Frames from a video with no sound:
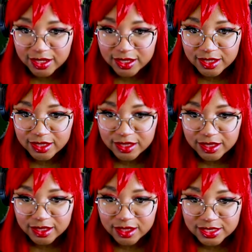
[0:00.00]

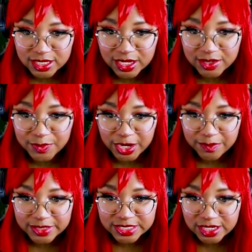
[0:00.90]
Cause like it made
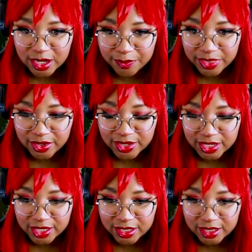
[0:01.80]
me stop there
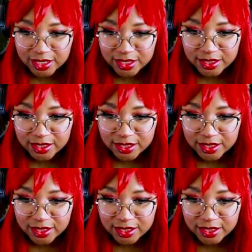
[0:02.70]
again.